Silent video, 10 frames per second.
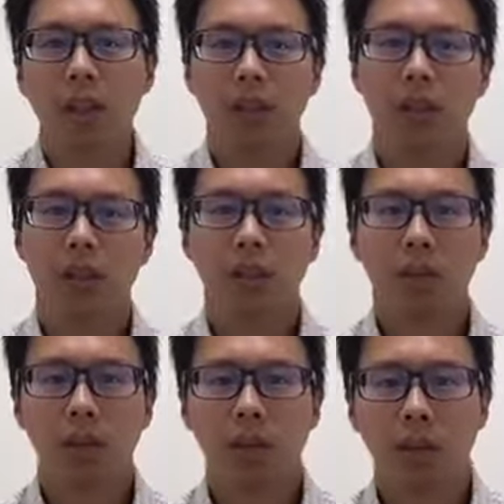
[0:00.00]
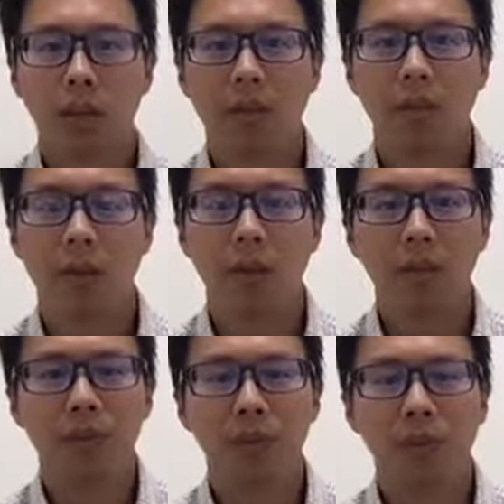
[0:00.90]
So a lot of
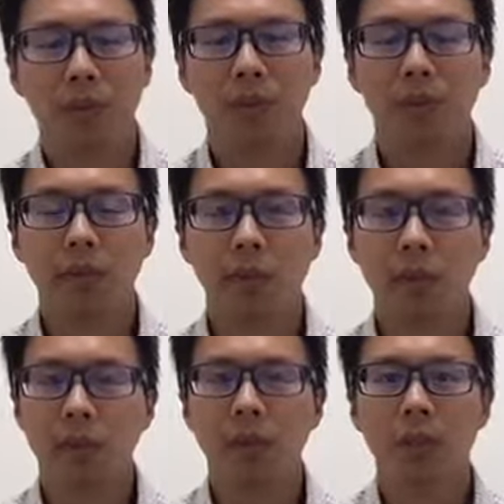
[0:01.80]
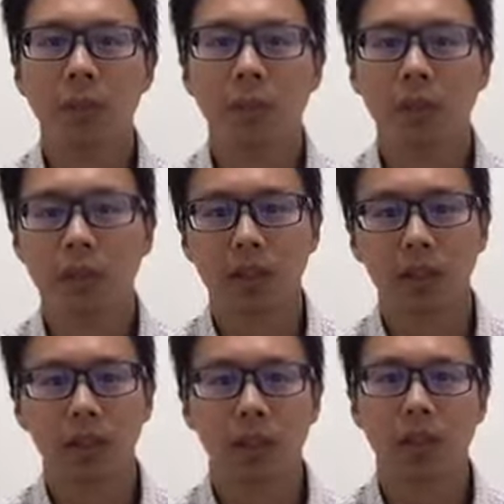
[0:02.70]
moms after giving birth, because
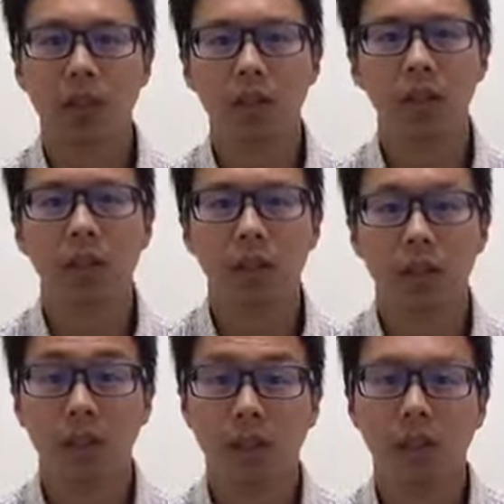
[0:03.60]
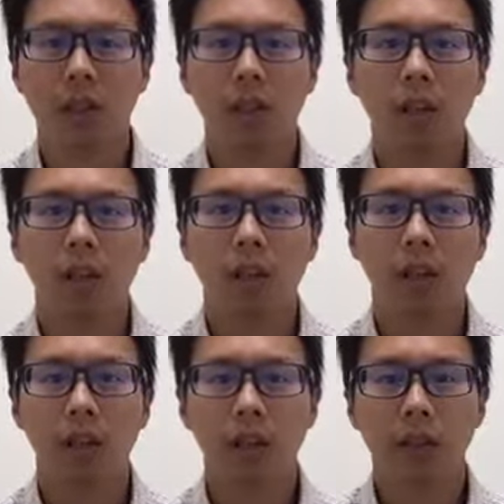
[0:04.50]
either they're
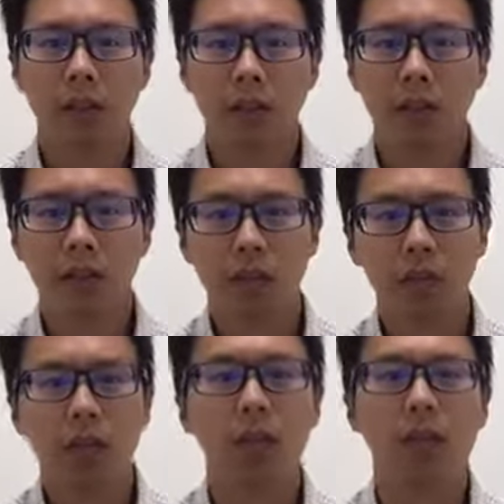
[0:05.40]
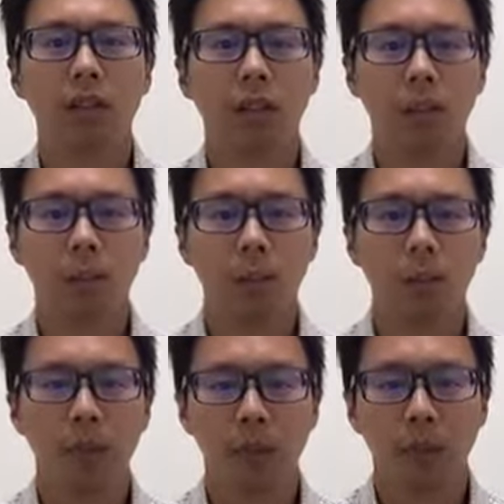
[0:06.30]
having their first child,
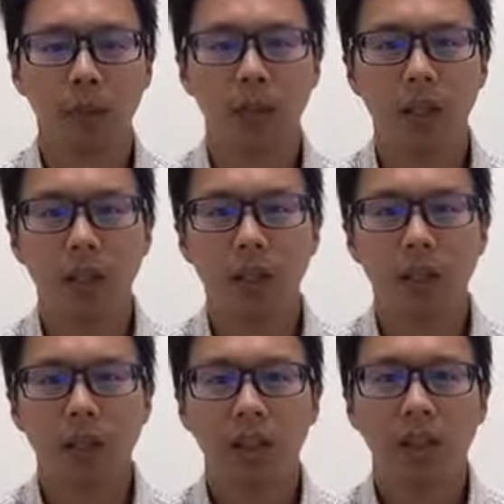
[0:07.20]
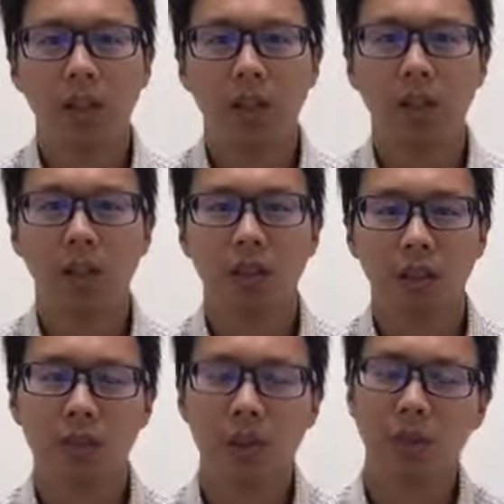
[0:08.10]
a
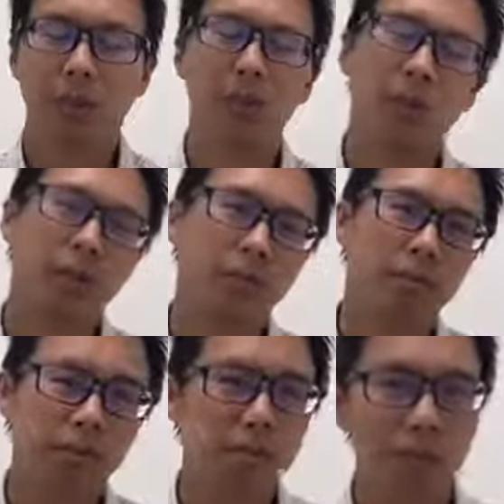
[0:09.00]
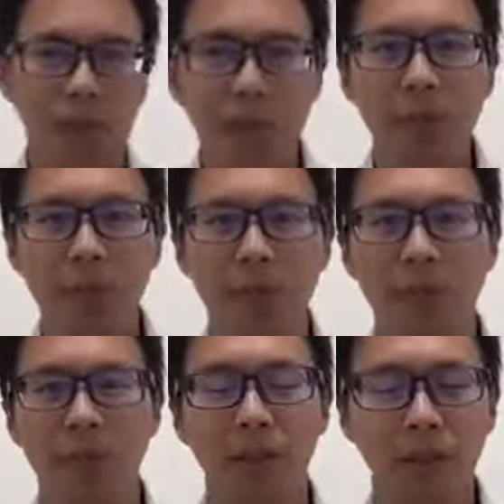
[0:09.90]
lot of being mom is
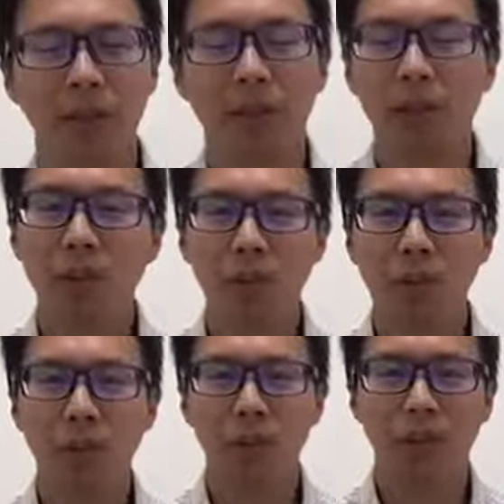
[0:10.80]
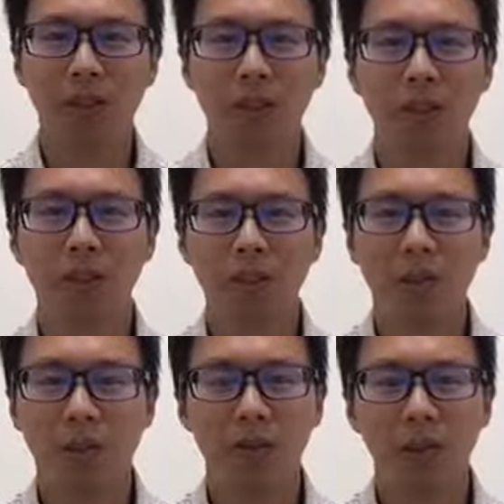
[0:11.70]
the first time, you don't know what to
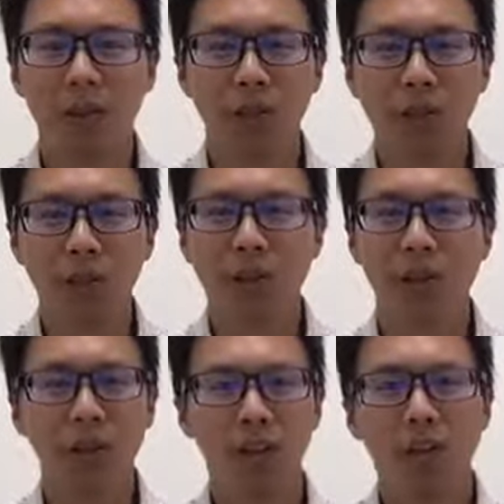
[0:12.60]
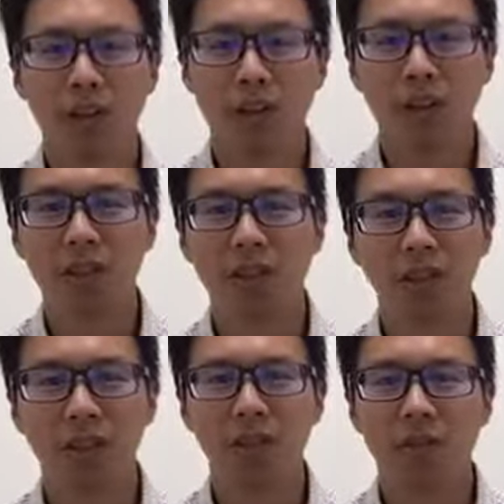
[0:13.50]
do, even though all the books
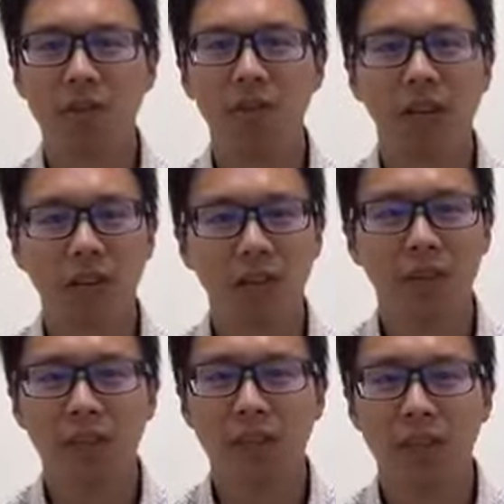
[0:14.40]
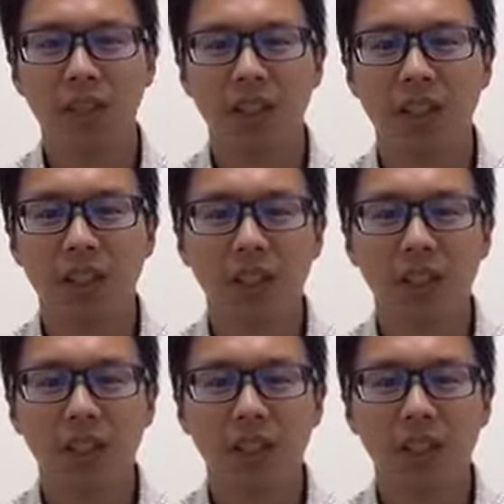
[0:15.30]
you've read through, and then